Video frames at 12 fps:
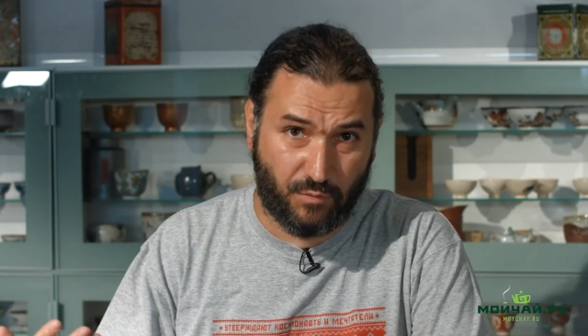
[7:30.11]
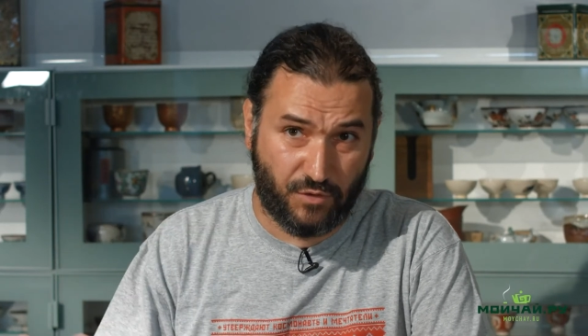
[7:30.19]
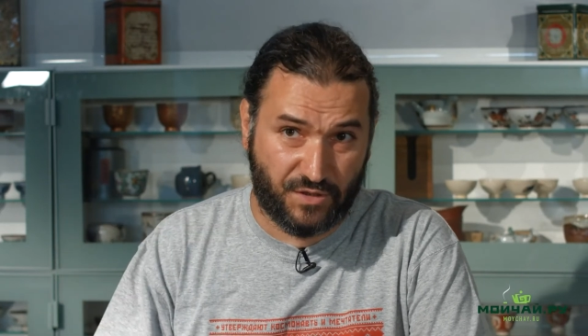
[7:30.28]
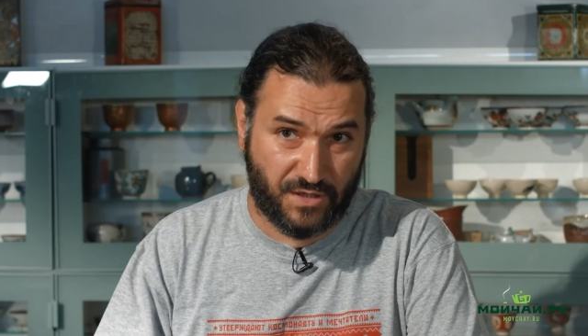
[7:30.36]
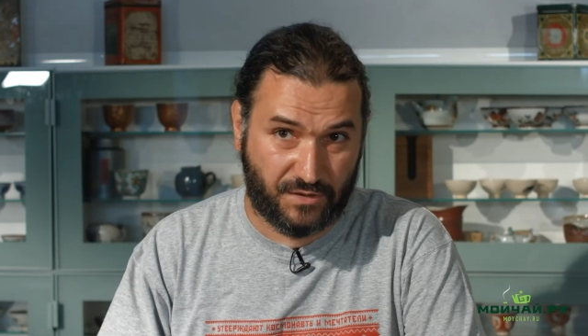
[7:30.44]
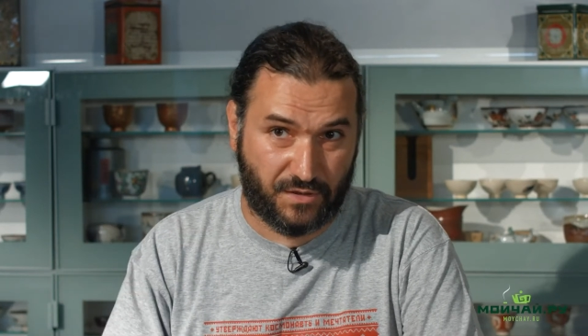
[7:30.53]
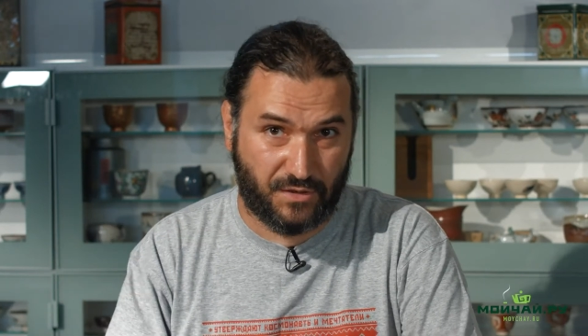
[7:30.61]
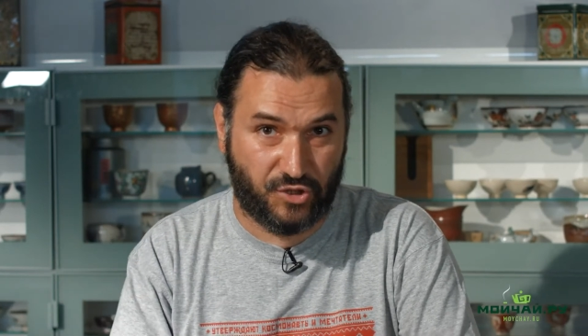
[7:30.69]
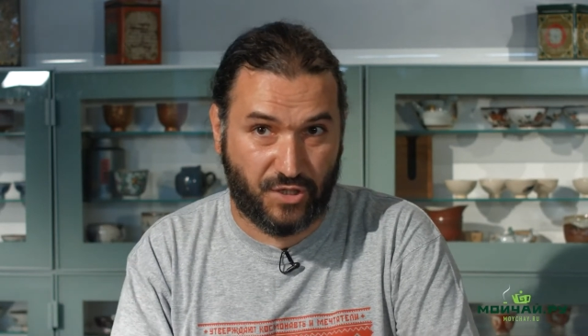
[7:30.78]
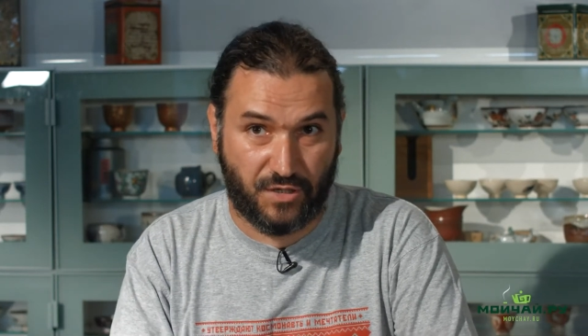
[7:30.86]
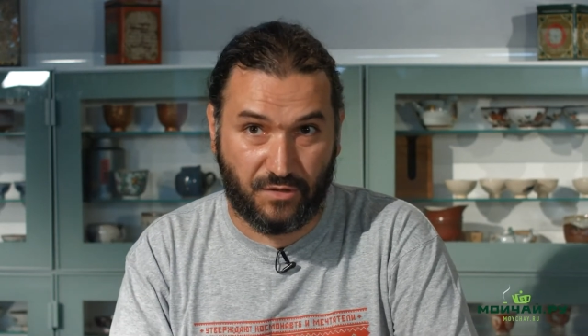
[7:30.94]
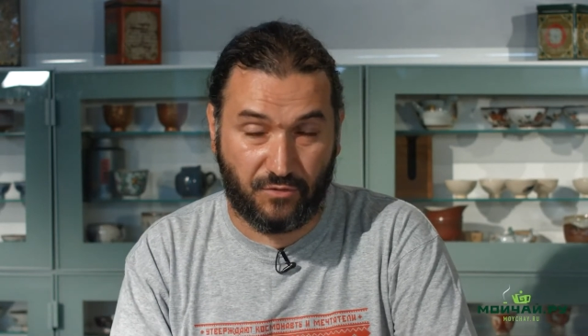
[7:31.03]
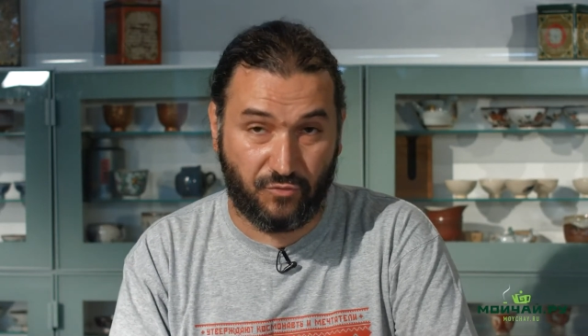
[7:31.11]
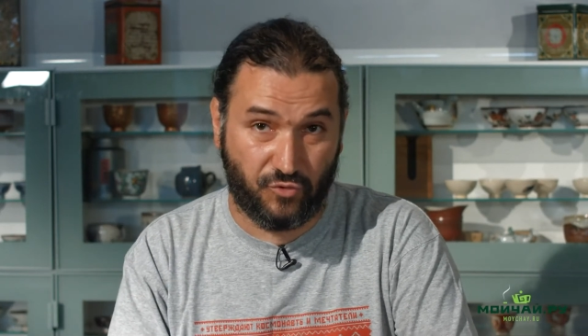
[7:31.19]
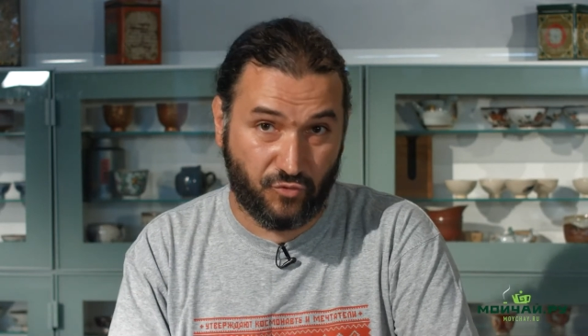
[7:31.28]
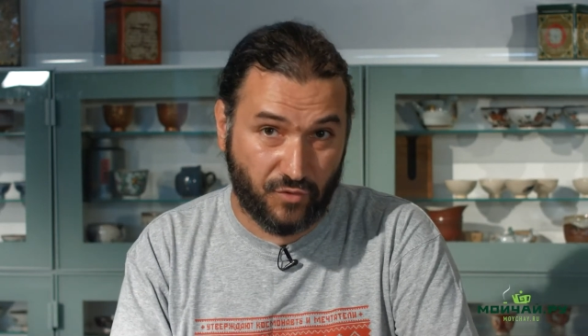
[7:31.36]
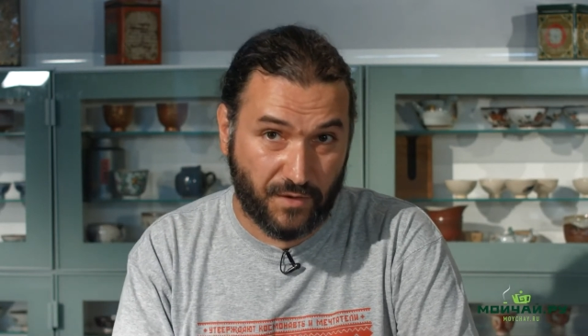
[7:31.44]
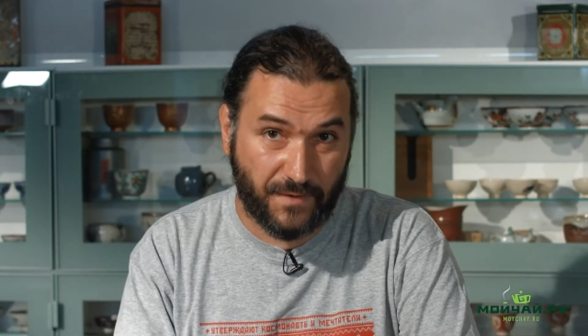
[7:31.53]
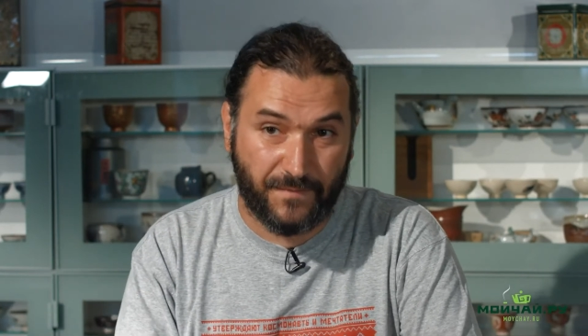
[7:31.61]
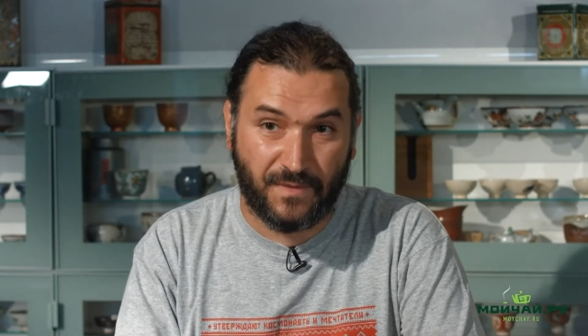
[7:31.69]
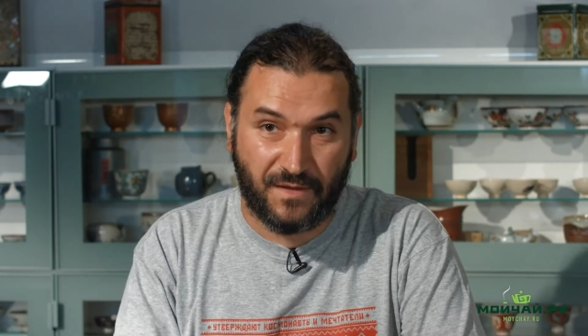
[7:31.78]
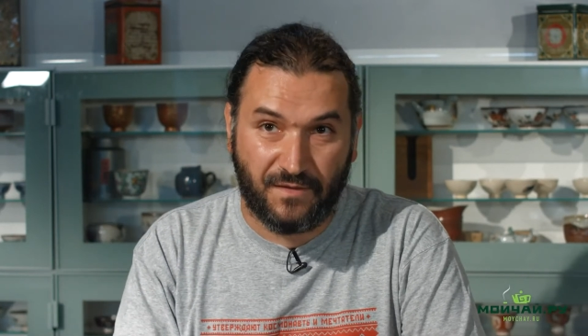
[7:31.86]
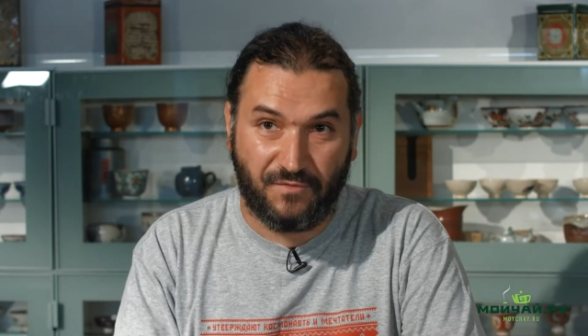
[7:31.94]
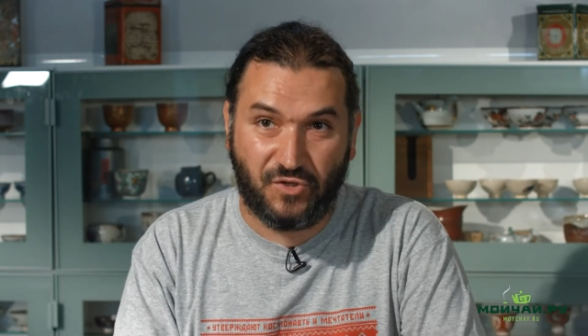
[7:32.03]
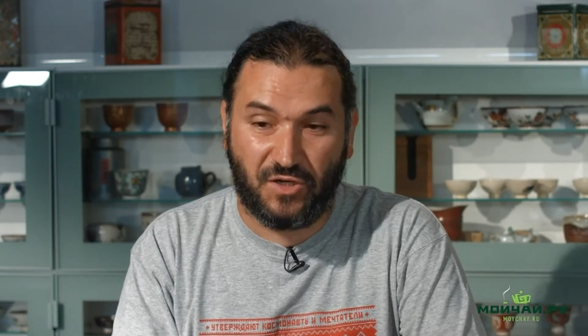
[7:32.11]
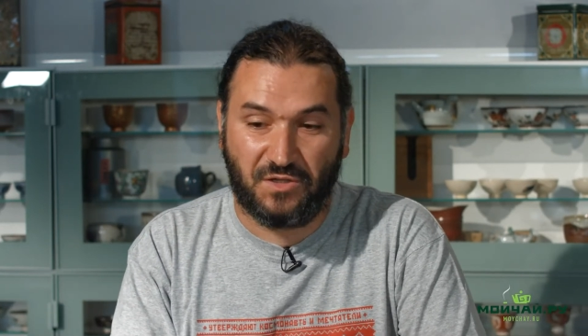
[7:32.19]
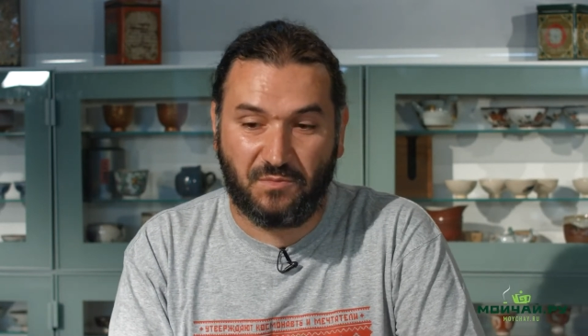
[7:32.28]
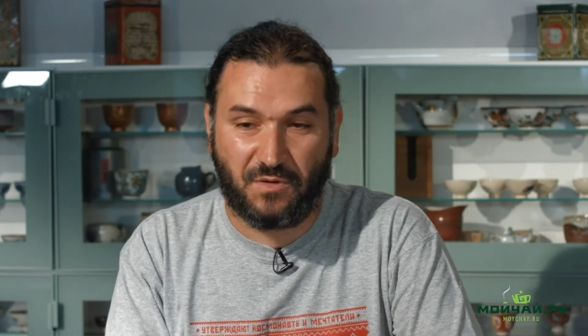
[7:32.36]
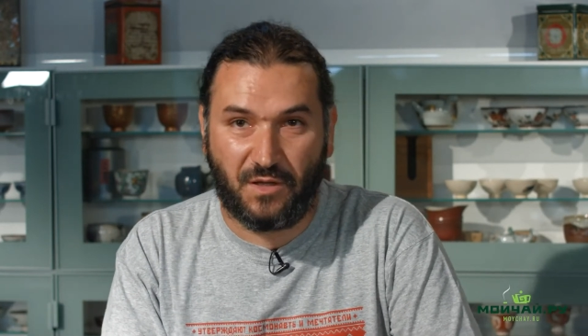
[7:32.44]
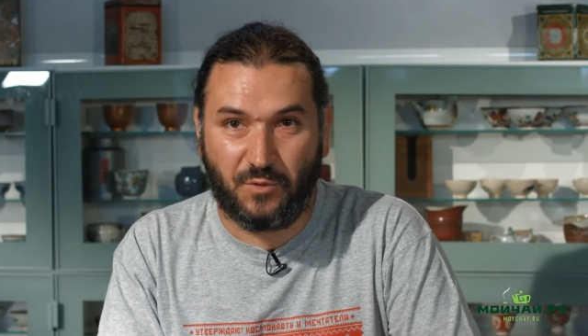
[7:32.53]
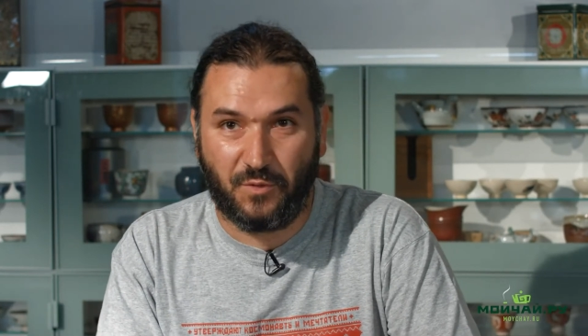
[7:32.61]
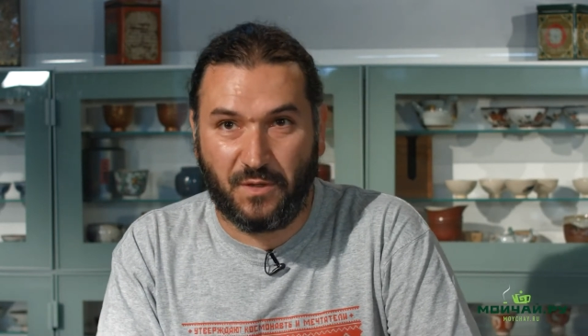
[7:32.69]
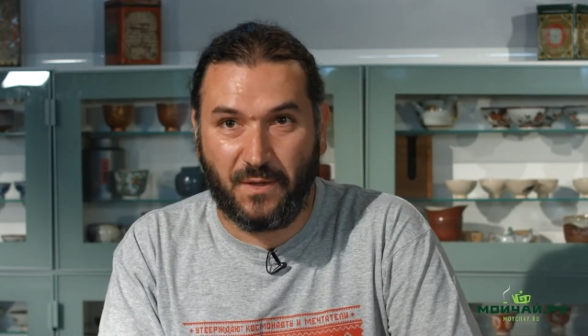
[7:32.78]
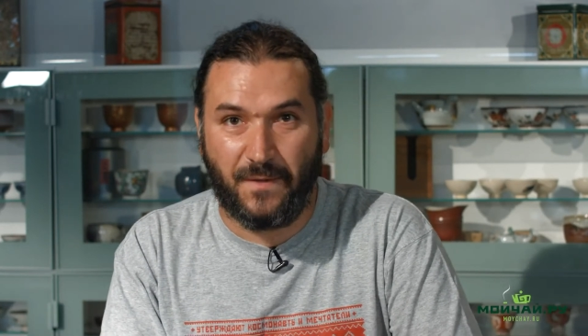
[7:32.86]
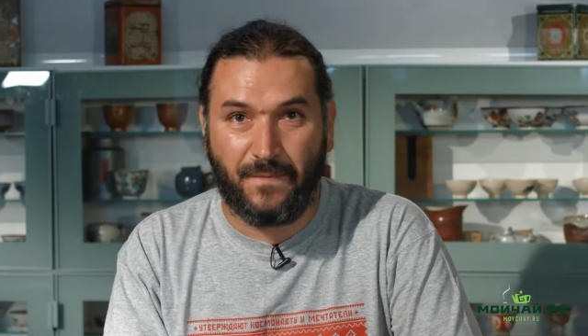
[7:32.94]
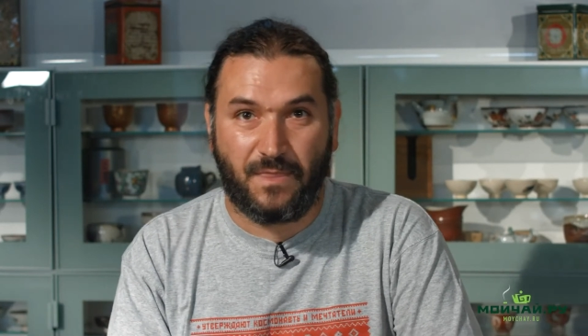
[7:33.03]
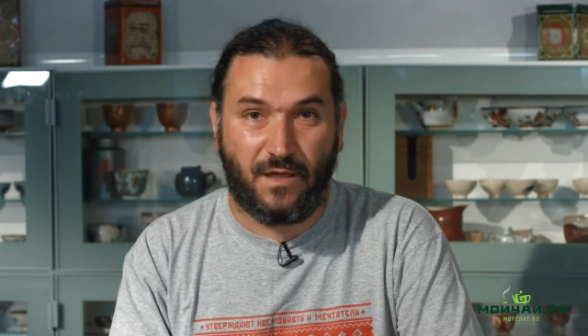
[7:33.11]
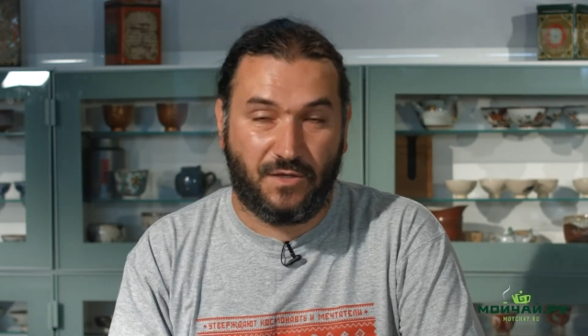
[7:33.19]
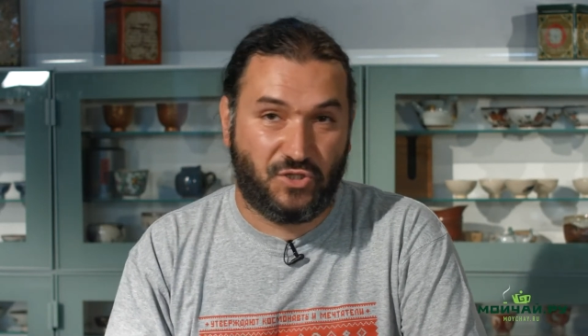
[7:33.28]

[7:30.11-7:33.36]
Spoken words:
Yu, in his work The Classic of Tea.